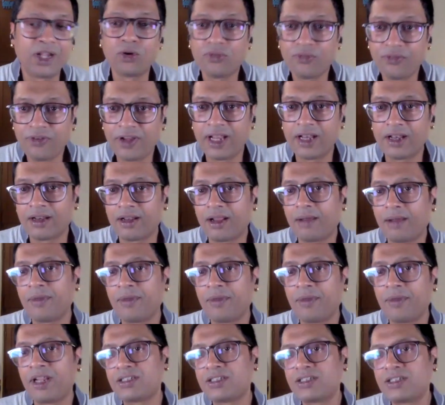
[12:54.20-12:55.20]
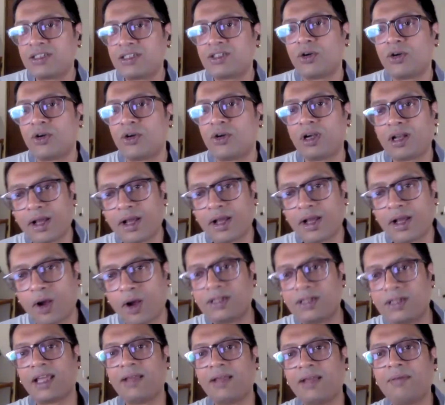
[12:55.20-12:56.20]
without fail, I mean it's not
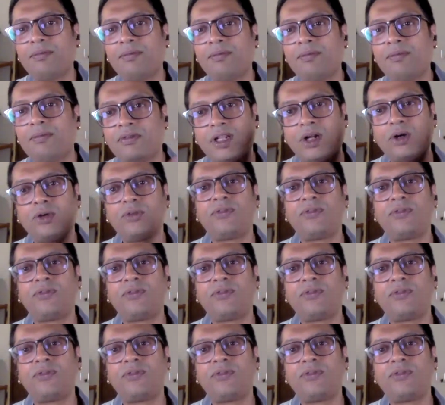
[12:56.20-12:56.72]
like all the time,